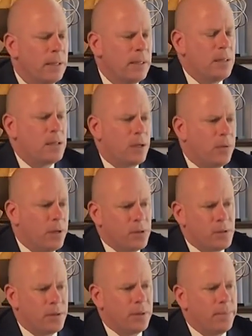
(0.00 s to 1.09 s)
So
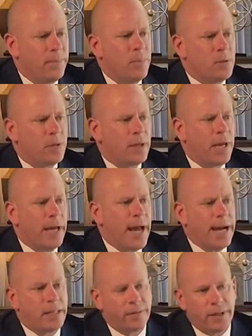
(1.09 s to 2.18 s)
there's the
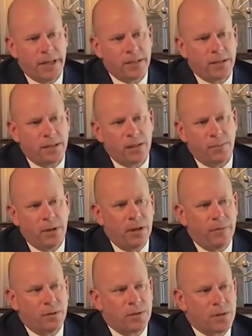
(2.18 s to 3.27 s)
active cases in the community
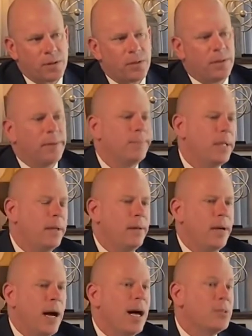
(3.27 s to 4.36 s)
versus the
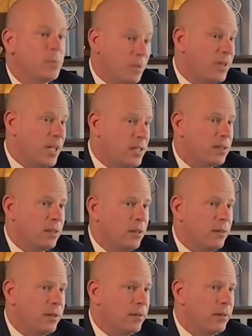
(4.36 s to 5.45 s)
hospital
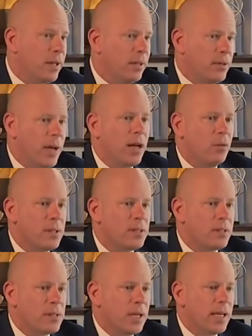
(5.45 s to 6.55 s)
caseload, and they're not always
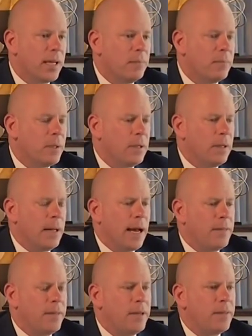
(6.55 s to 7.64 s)
the same. I
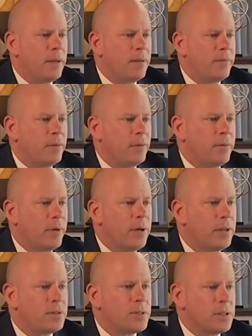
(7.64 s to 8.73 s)
think that for
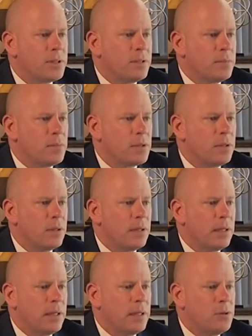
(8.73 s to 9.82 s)
health systems
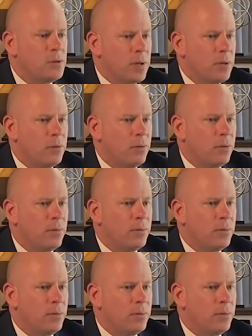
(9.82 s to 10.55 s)
in general,